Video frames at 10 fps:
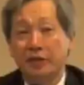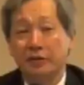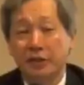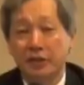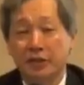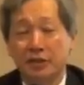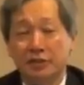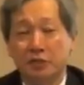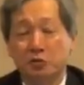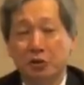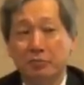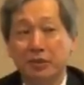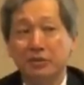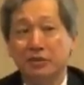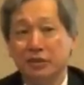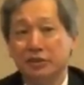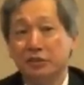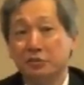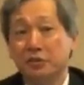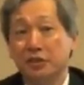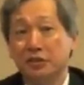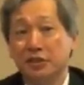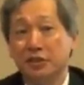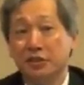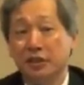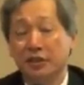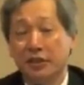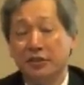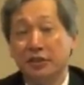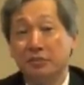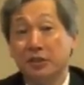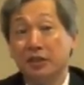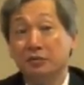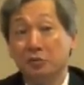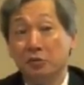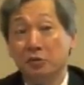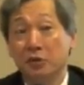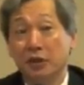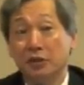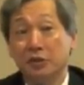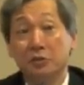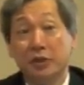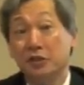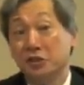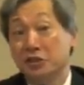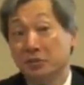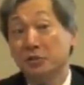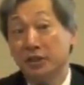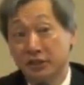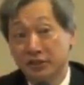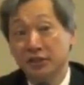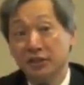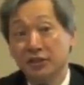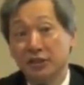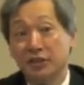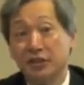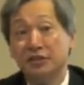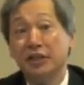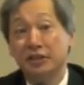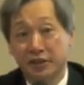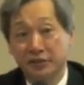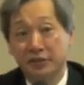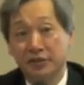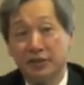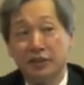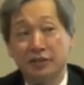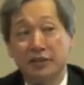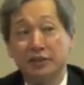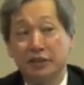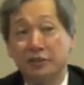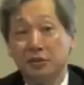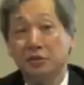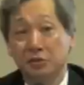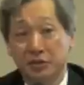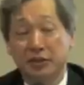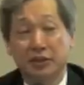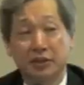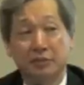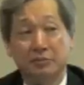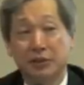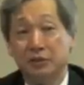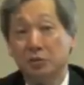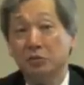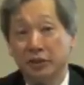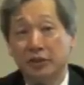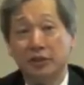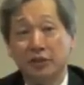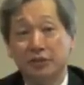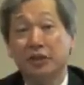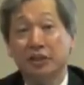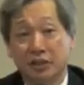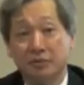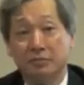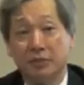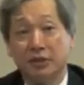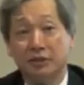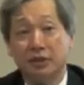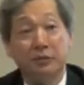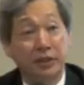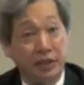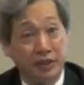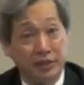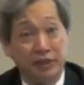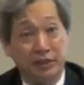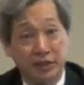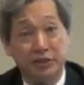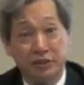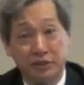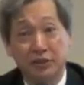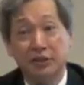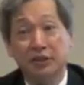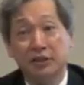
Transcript: there is a tremendous increase in the, in the demand for uh, new energy supplies in East Asia. And that includes um, not only China, but uh, many ASEAN nations